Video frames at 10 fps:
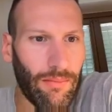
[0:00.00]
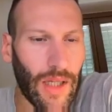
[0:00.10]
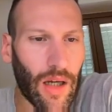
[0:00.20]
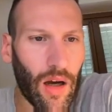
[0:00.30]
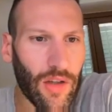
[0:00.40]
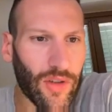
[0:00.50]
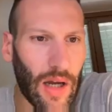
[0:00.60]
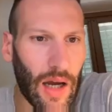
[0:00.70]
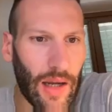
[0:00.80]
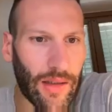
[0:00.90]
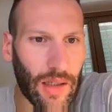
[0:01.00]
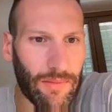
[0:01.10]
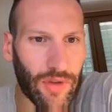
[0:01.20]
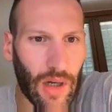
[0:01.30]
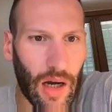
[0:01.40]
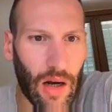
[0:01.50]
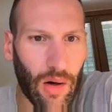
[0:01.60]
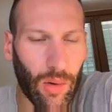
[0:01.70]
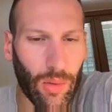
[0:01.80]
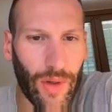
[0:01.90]
Because items are
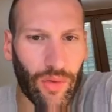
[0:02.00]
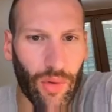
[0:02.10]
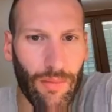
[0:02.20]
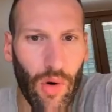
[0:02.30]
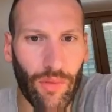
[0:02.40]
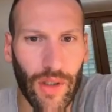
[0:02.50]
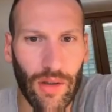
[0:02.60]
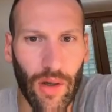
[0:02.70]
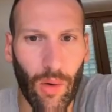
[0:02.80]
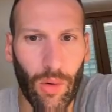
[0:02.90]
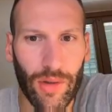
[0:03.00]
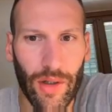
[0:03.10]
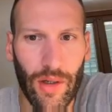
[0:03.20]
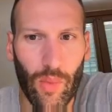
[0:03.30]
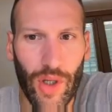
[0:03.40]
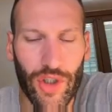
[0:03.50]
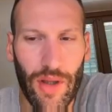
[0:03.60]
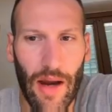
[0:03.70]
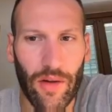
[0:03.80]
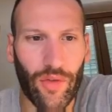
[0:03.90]
always removed in the order in which
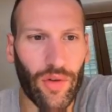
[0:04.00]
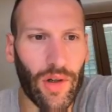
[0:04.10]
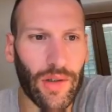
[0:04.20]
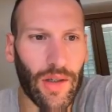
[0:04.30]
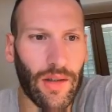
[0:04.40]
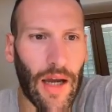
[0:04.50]
they are inserted,